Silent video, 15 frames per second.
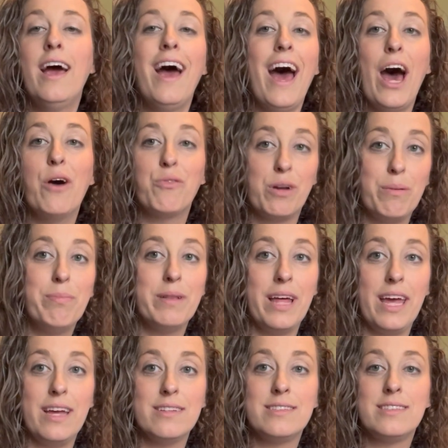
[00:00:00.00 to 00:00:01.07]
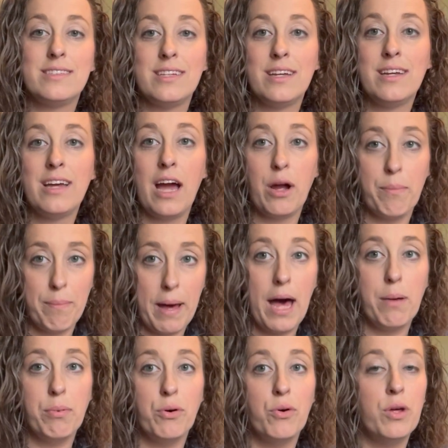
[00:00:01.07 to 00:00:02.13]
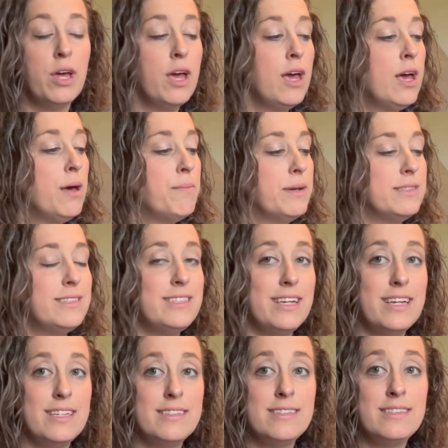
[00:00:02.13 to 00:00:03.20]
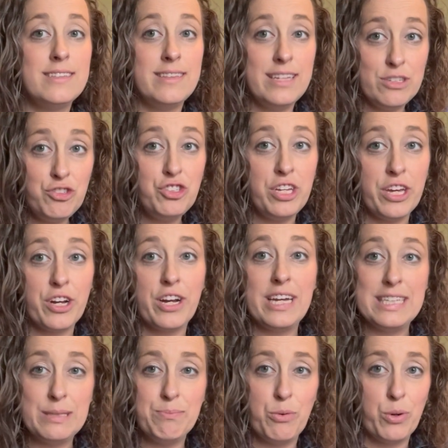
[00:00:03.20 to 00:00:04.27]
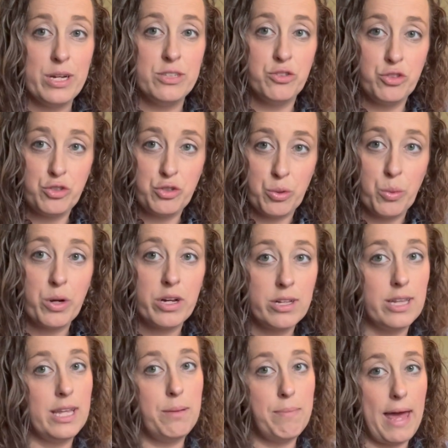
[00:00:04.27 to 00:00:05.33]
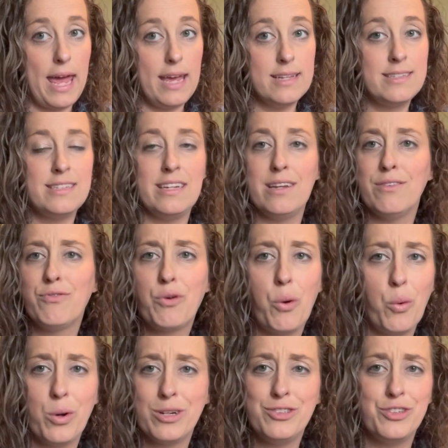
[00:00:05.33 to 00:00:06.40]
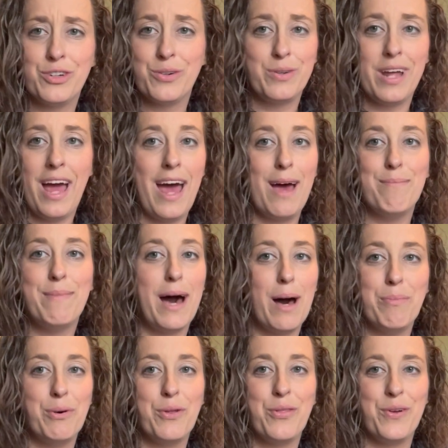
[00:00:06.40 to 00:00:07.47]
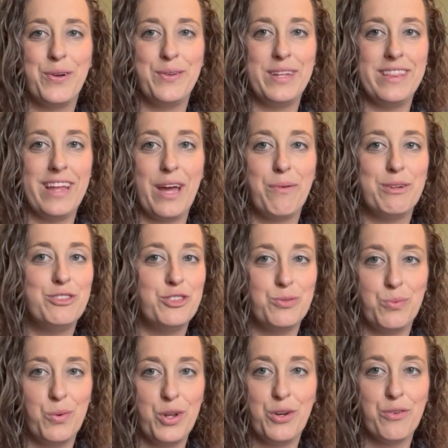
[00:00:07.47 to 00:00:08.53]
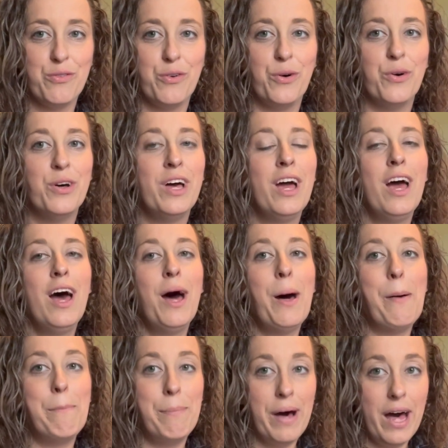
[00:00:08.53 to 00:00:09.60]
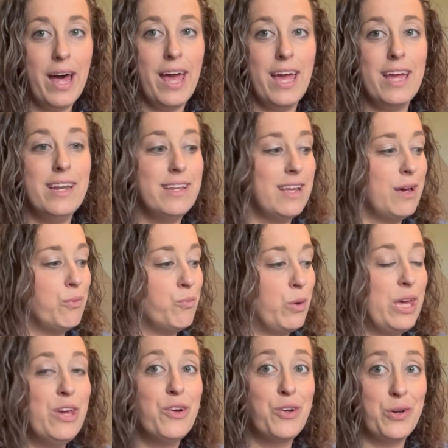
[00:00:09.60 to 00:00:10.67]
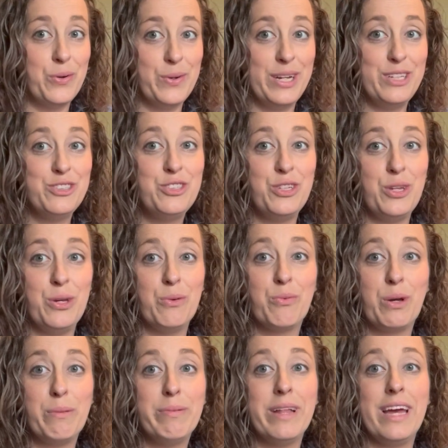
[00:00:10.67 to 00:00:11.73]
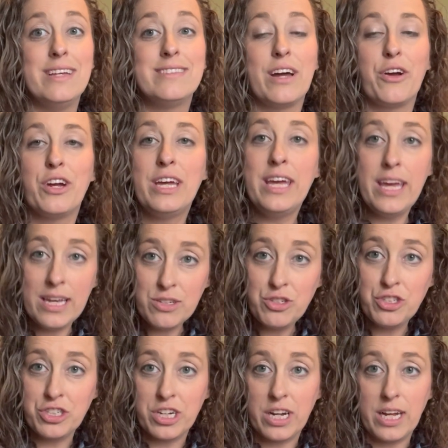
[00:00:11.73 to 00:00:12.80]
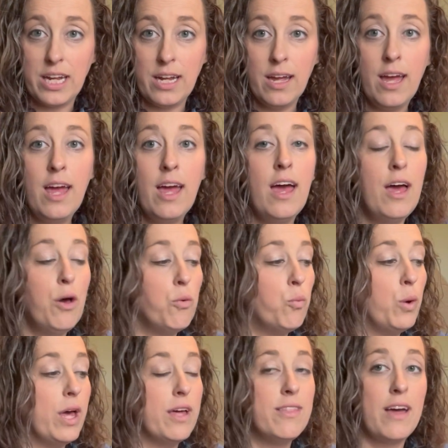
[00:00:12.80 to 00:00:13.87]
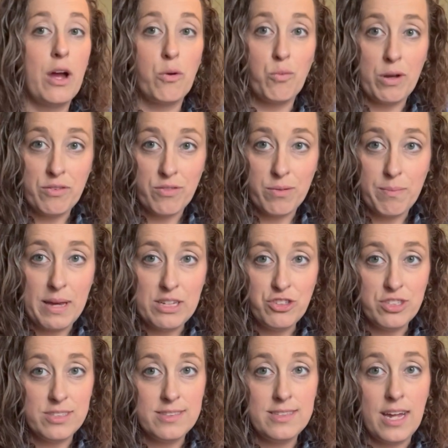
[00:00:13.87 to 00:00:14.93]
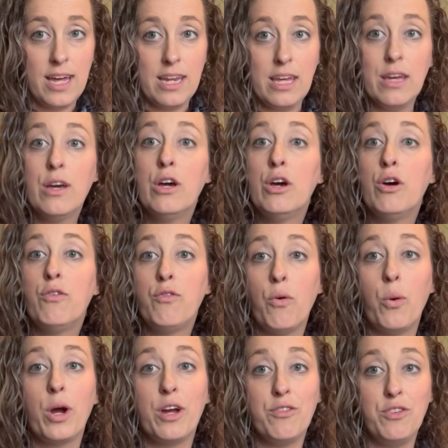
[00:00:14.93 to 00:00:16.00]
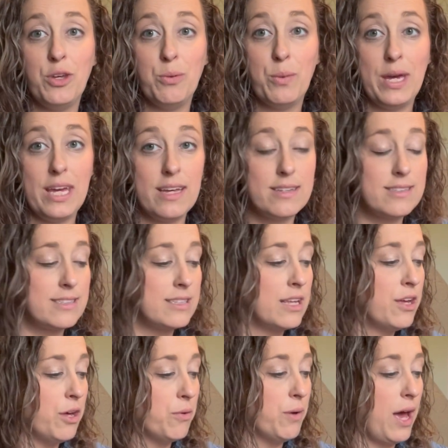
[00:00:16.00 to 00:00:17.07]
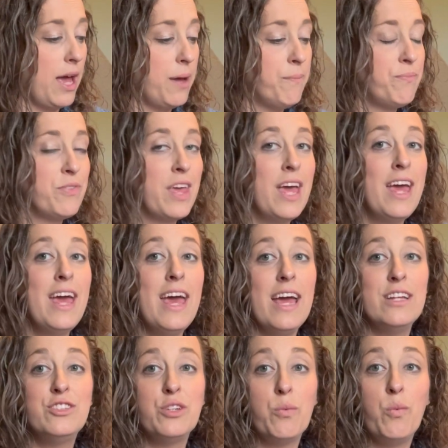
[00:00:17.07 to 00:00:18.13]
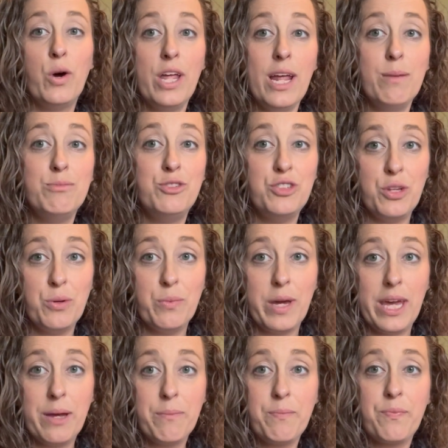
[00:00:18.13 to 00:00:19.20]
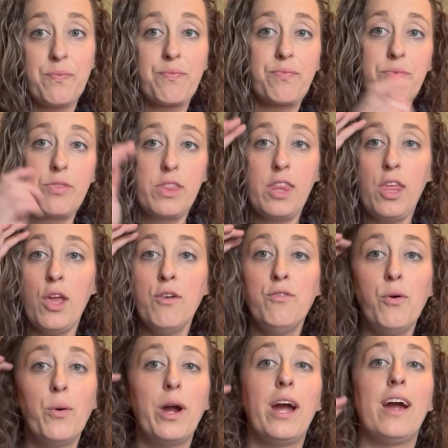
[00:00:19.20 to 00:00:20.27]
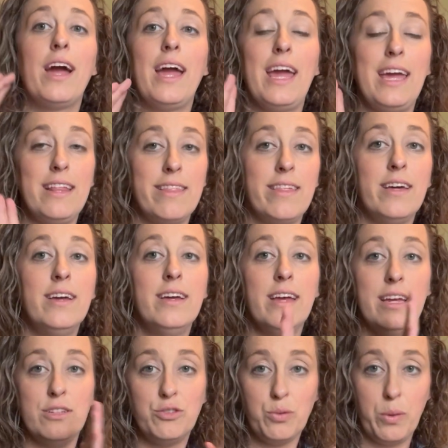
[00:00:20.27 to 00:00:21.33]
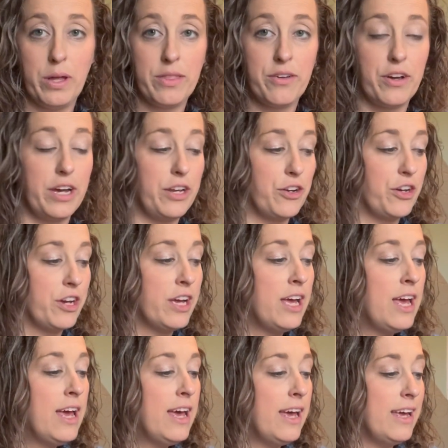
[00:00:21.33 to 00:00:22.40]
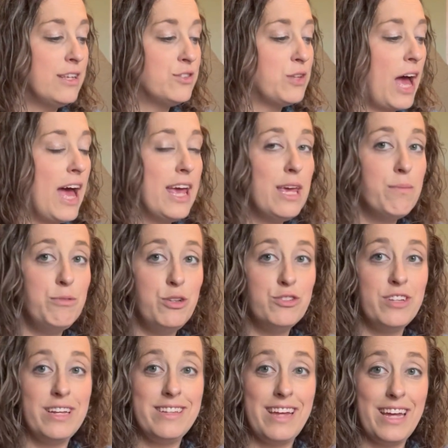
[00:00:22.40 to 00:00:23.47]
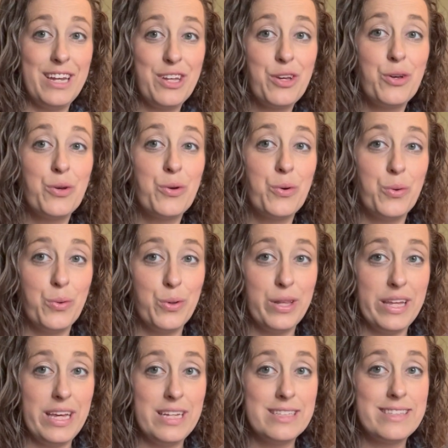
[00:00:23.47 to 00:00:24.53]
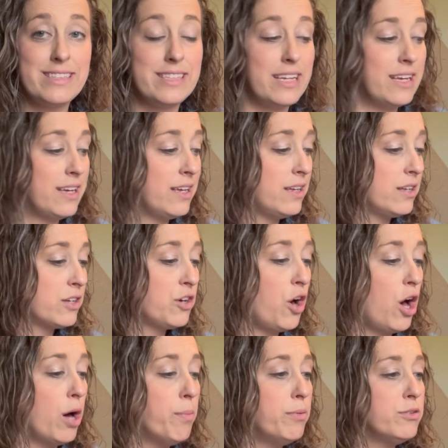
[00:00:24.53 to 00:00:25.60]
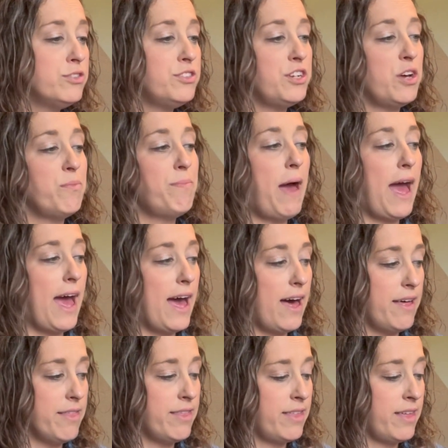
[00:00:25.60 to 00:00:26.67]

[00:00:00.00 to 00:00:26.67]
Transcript: I'll replace our Bible. But since this year it's more historically based, and of course you're going to have Bible thrown in there, which is wonderful, but we are going to replace our history with our Reformation study for a few weeks, okay? And so what I'm doing for our 8th and 12th grader is I am using Danika Cooley's Cobblestone Path